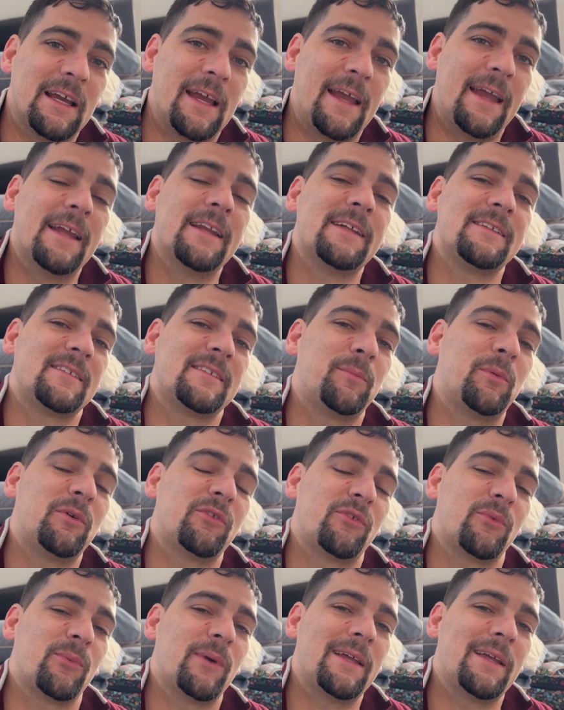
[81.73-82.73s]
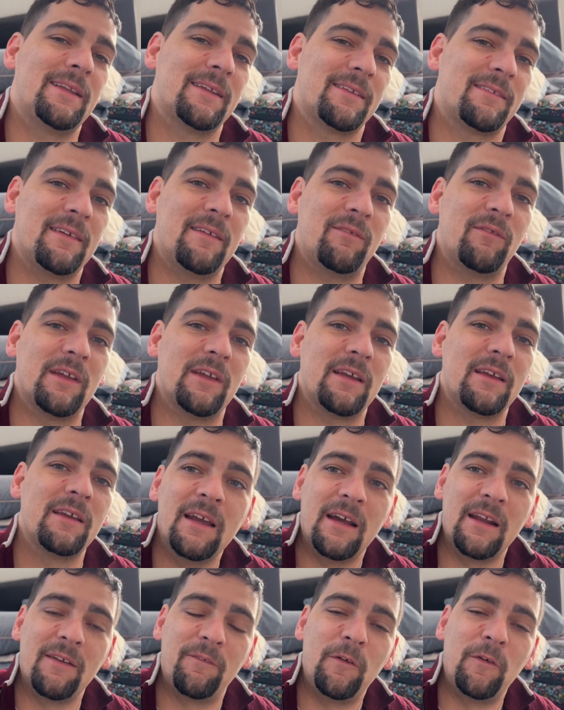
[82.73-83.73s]
and it's supposed to rain this evening.
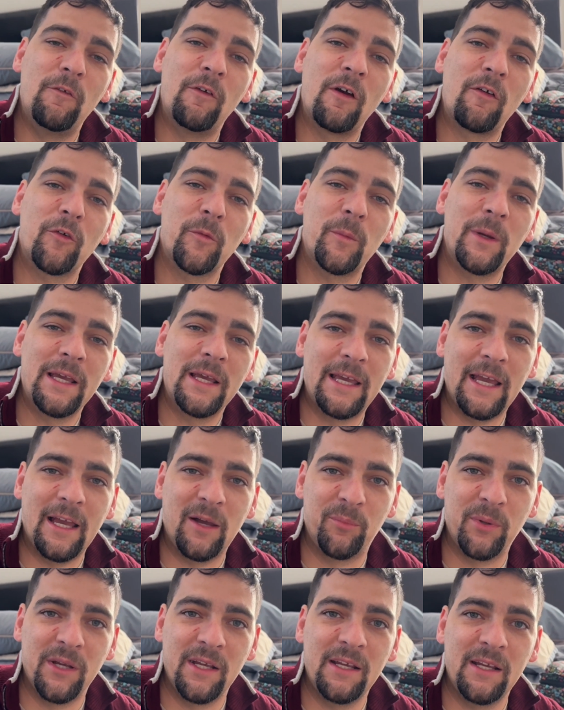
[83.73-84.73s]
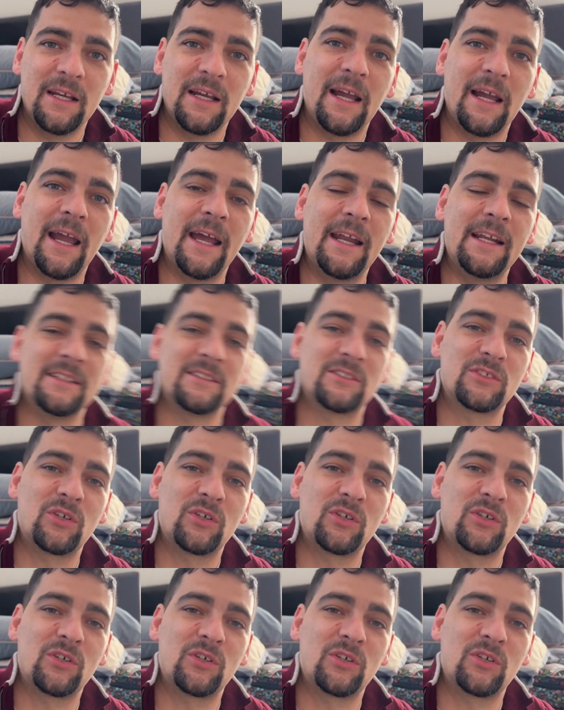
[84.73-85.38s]
And if you've ever been camping and it's